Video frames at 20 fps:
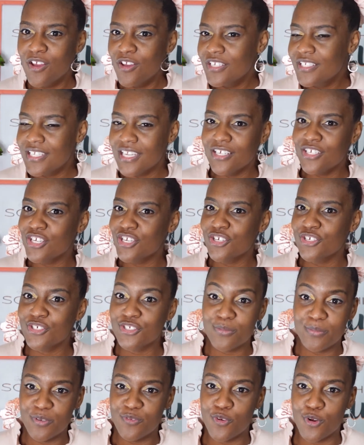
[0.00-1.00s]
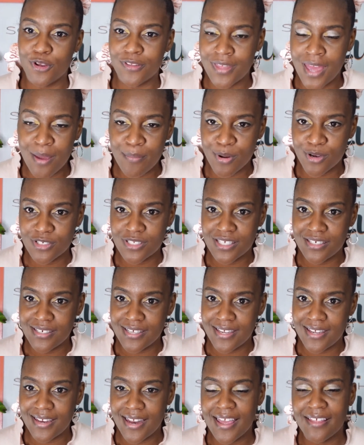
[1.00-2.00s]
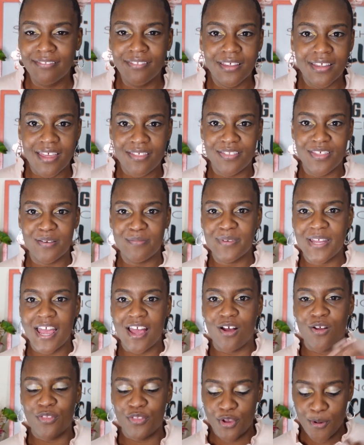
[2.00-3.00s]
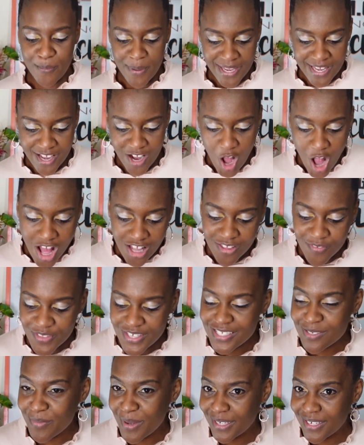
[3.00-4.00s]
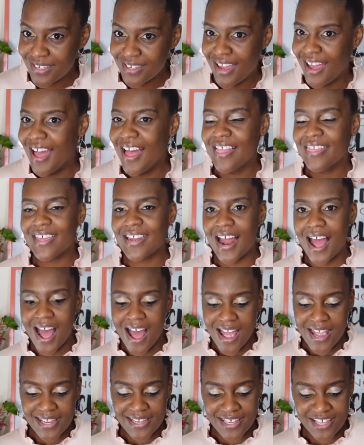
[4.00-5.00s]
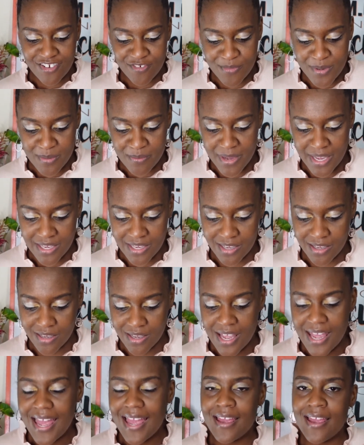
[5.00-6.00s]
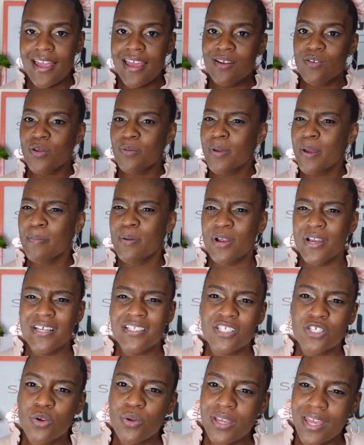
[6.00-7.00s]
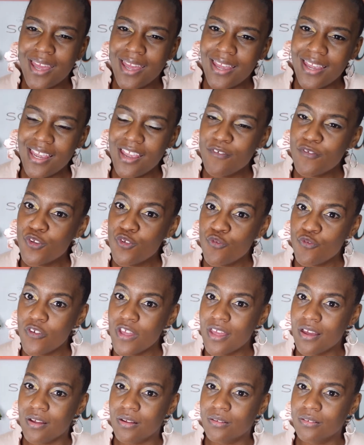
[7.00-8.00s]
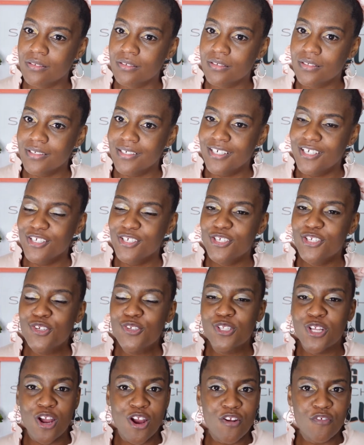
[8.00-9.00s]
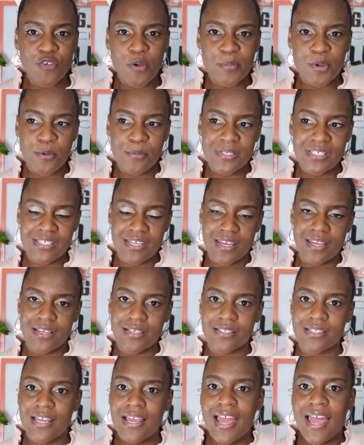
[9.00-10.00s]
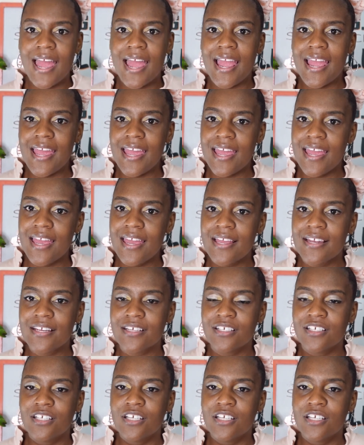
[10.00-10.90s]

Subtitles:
10 years before that person did, and look at them now. They're making all of this money that I could have been making. And remember, it's okay if you fail. You learn from your mistakes, and